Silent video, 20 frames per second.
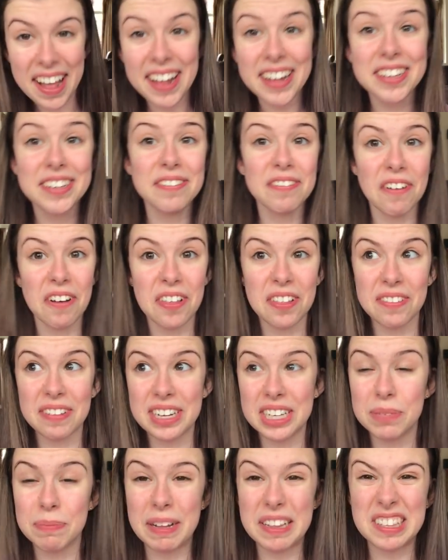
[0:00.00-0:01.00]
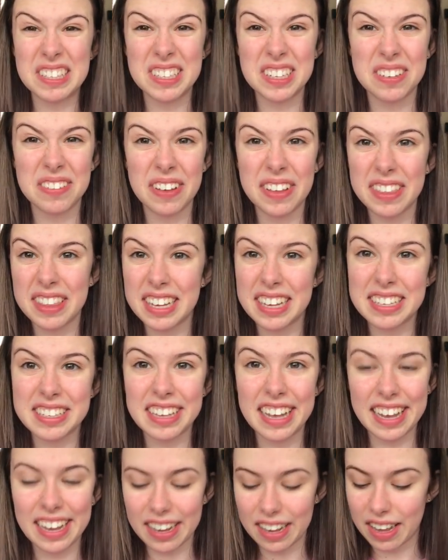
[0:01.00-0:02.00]
It's rather expensive. I think it's
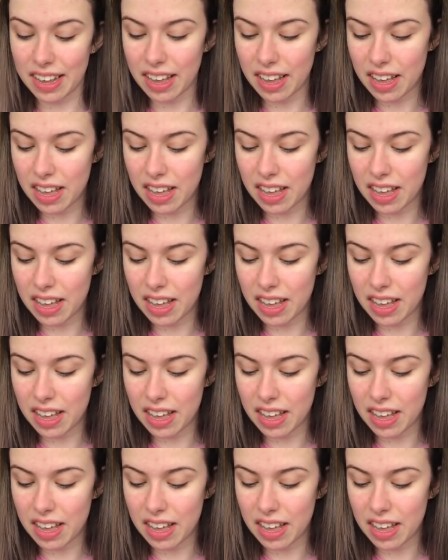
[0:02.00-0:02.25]
like